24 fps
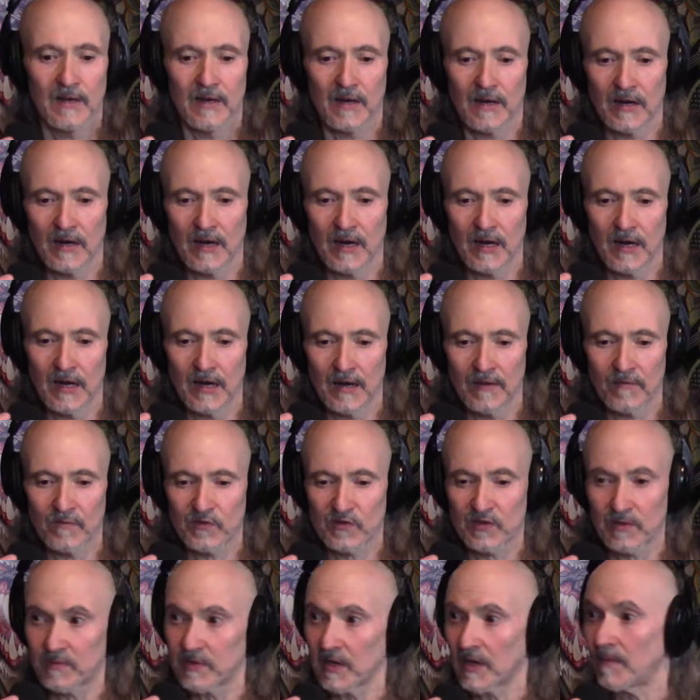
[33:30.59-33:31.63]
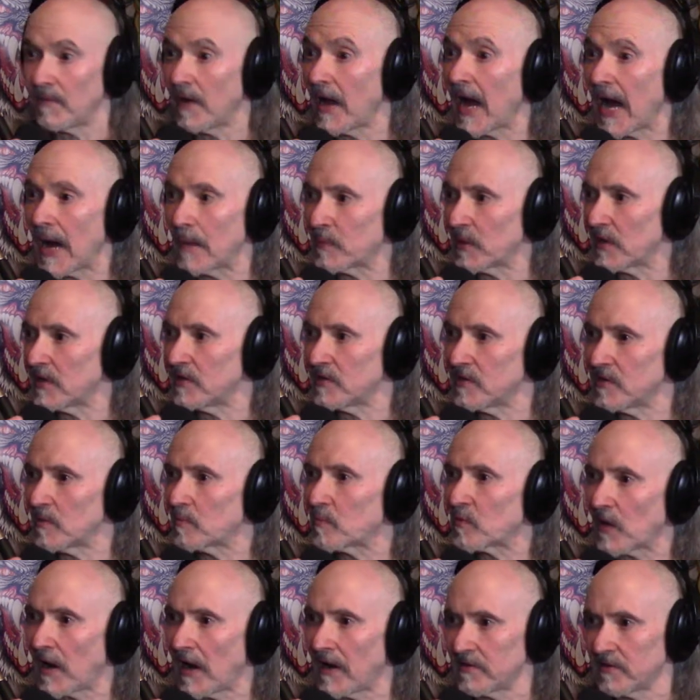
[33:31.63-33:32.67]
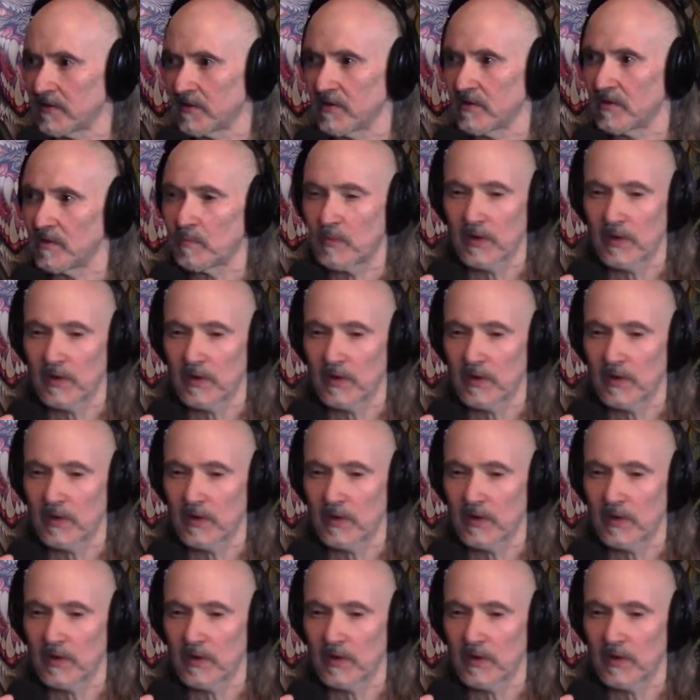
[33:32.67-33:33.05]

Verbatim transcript: Uh, something I'm happy to do and proud to do.